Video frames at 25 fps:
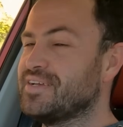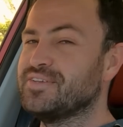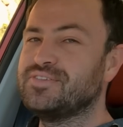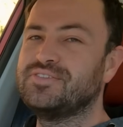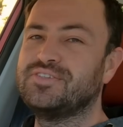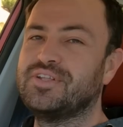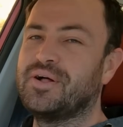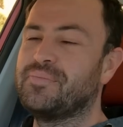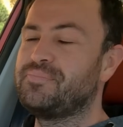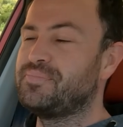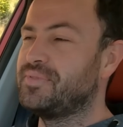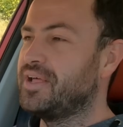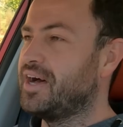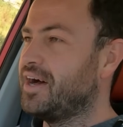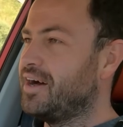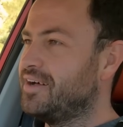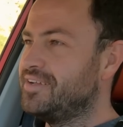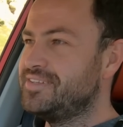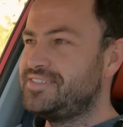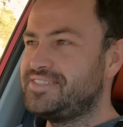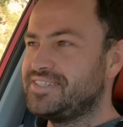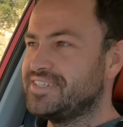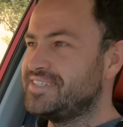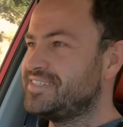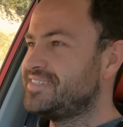I'll stop now.
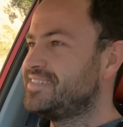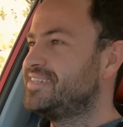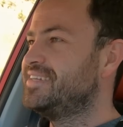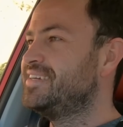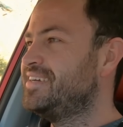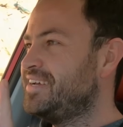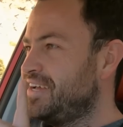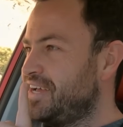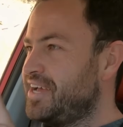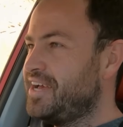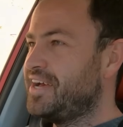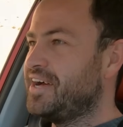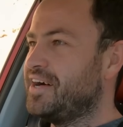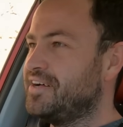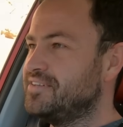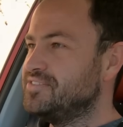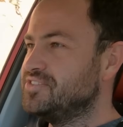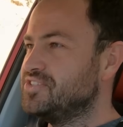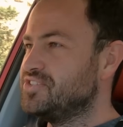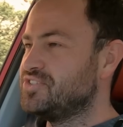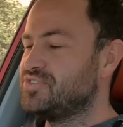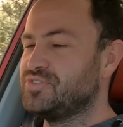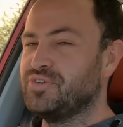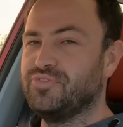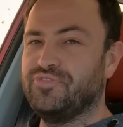I'll
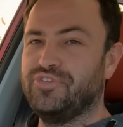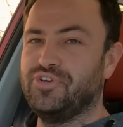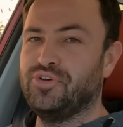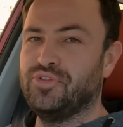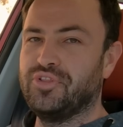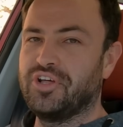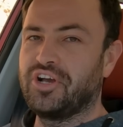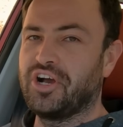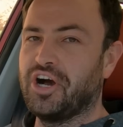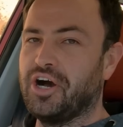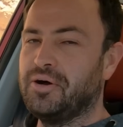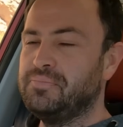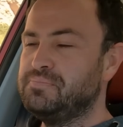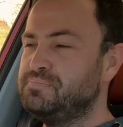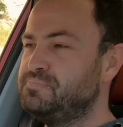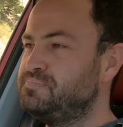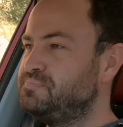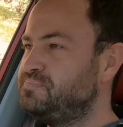just review the car.